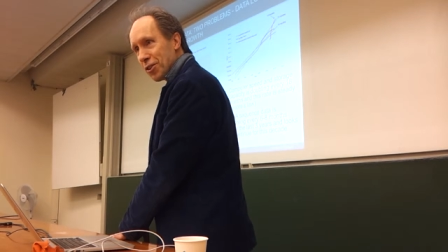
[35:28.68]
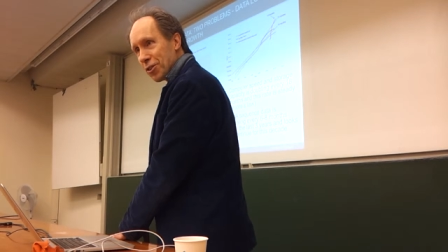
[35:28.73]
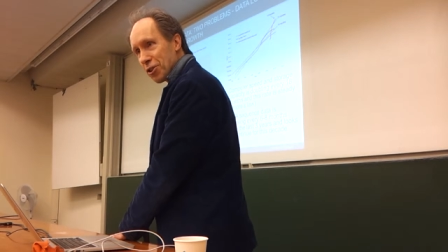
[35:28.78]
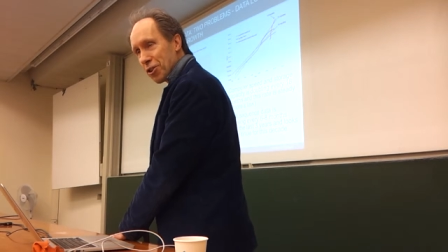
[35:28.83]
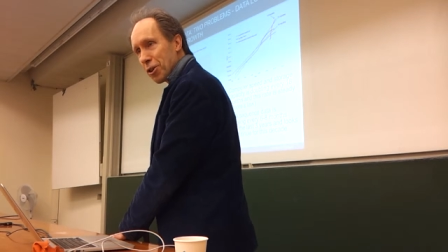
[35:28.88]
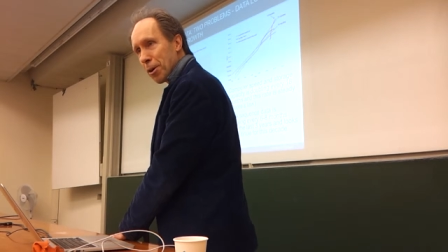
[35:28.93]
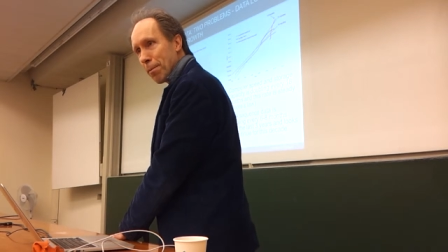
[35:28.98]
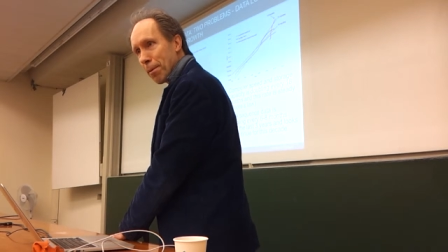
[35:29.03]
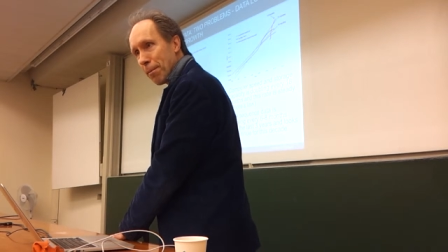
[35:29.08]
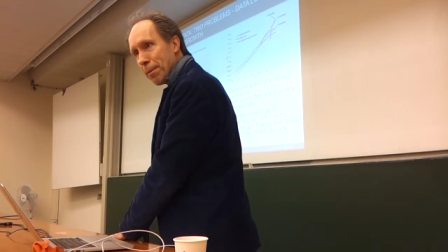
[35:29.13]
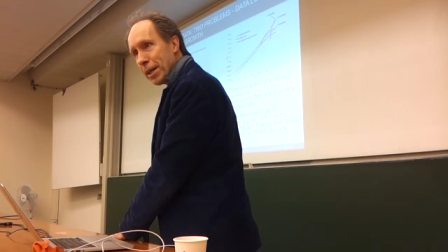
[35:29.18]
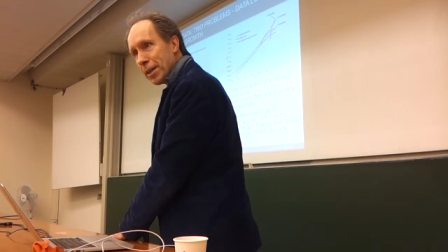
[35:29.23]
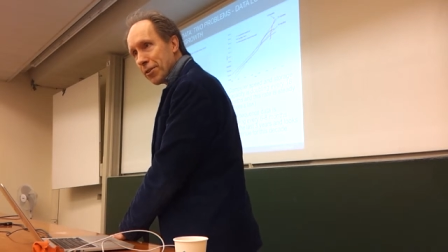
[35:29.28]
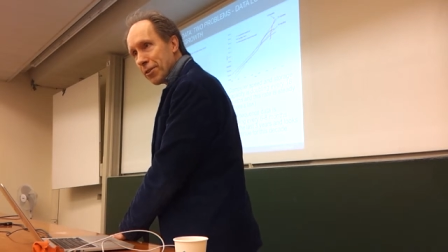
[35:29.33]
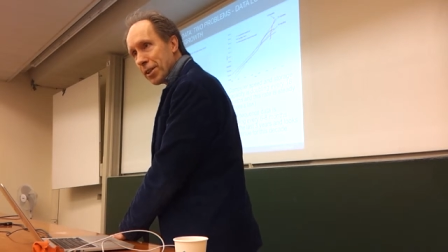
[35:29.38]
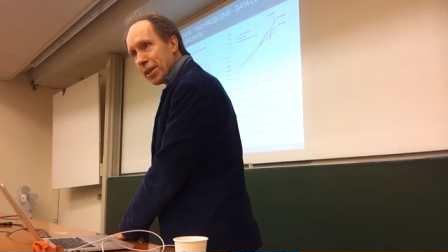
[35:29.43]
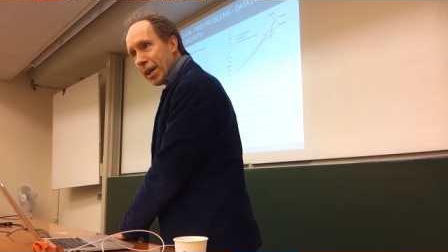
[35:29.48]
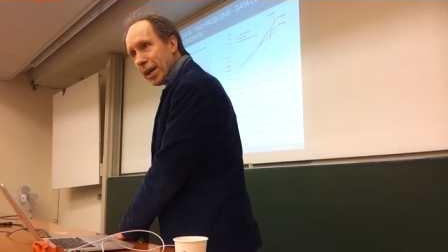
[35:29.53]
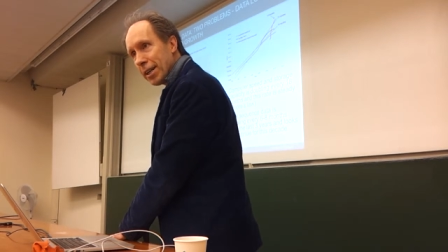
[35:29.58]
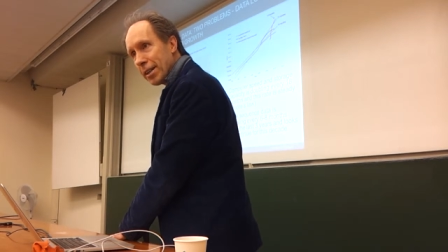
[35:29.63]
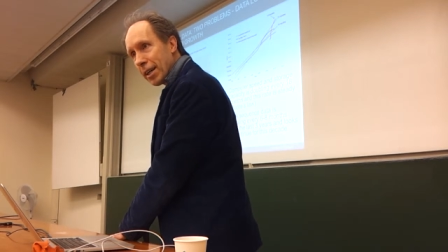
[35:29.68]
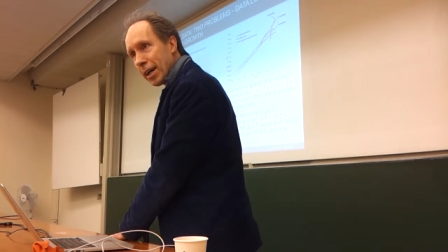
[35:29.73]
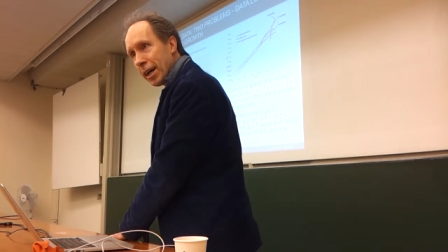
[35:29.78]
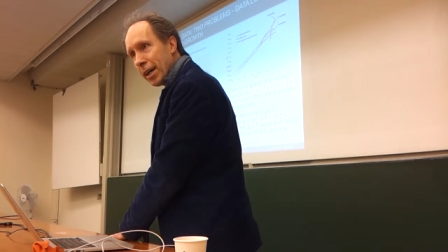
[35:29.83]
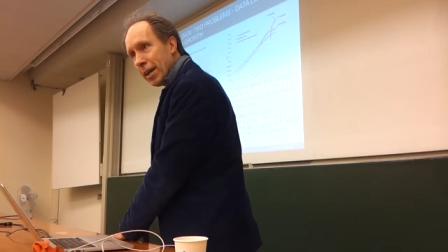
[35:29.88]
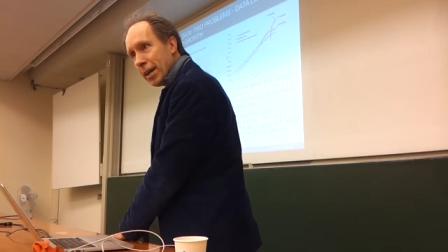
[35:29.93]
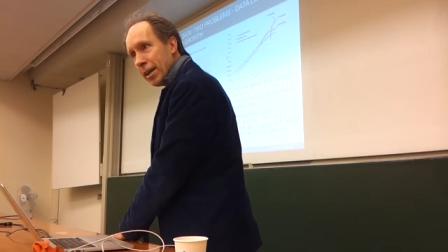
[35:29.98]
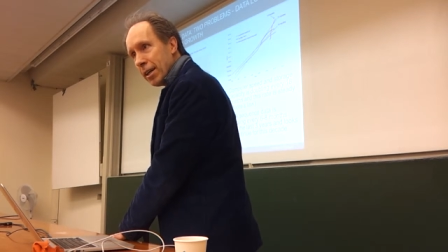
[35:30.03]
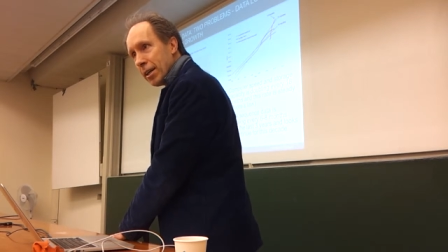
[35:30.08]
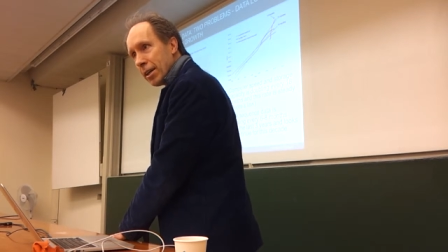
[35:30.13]
on the supplementary data.
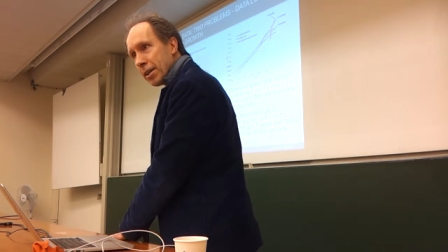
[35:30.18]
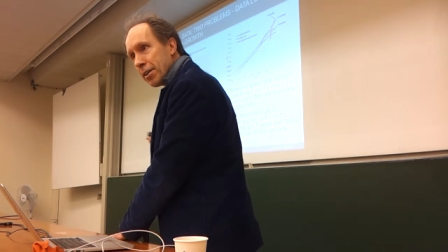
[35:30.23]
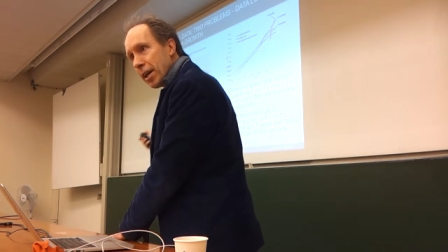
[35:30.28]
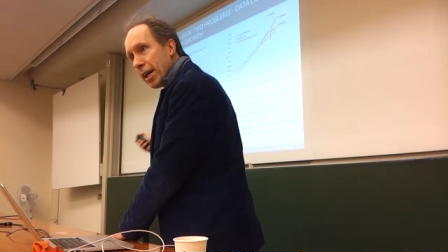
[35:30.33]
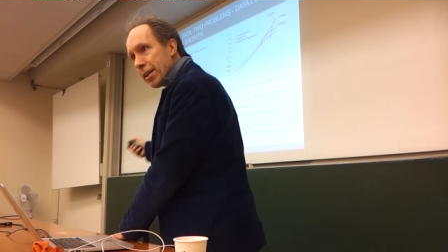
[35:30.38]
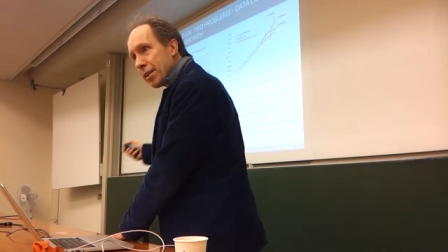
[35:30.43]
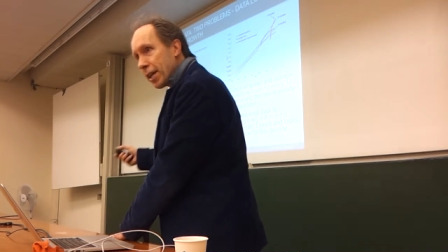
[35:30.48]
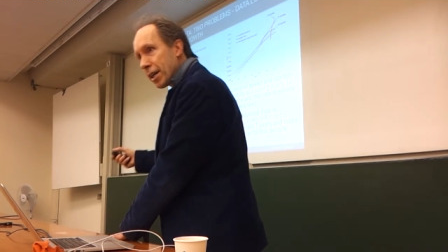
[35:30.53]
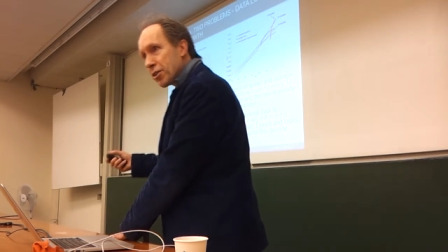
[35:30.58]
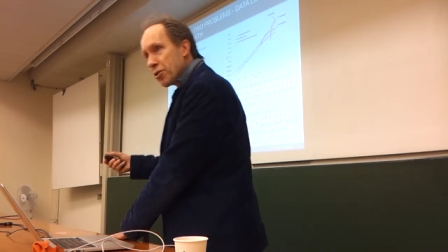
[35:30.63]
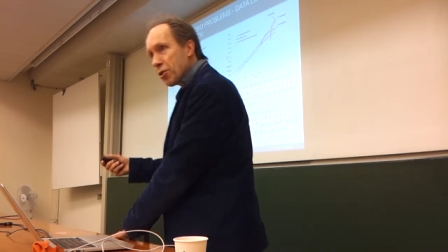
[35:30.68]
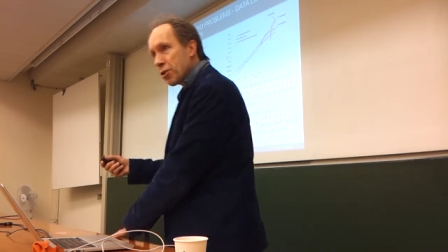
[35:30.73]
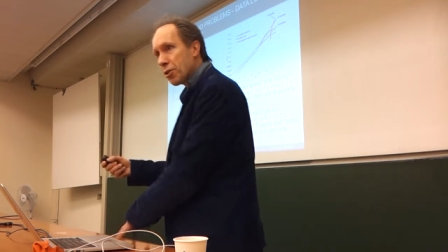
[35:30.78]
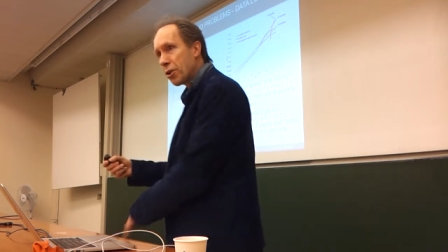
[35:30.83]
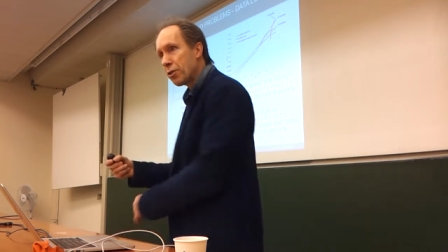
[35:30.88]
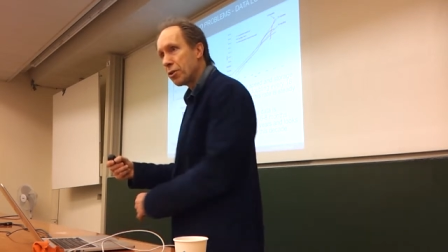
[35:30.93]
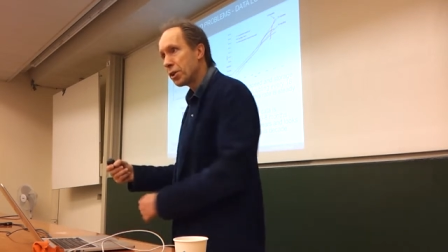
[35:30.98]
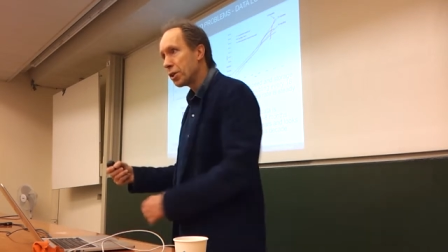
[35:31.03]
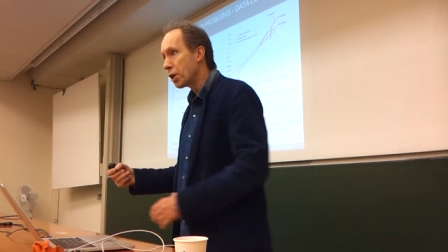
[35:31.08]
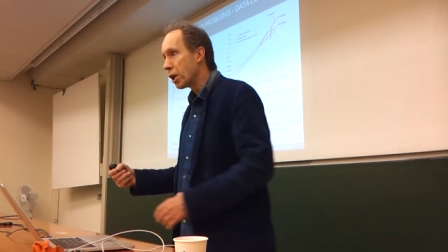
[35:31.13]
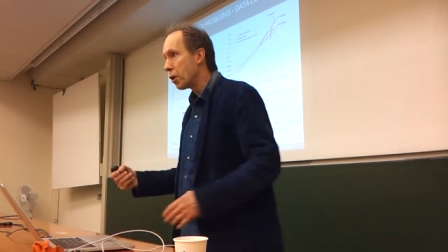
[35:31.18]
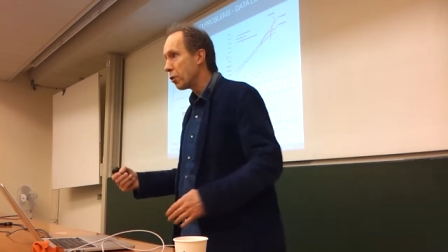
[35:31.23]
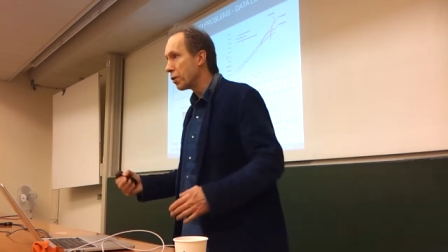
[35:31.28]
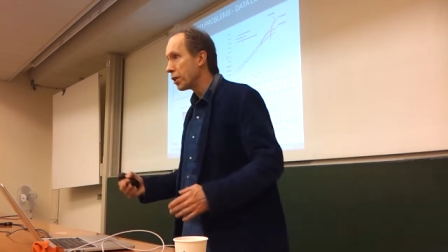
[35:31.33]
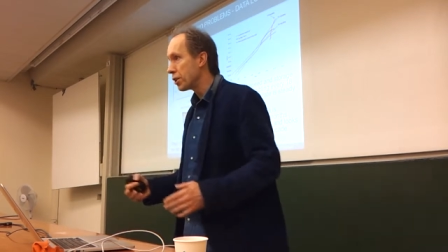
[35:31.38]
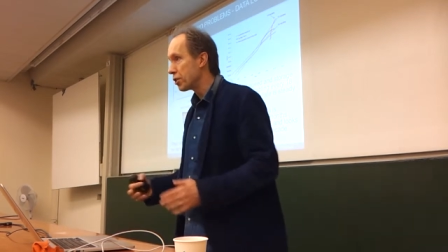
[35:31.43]
Data is not only growing,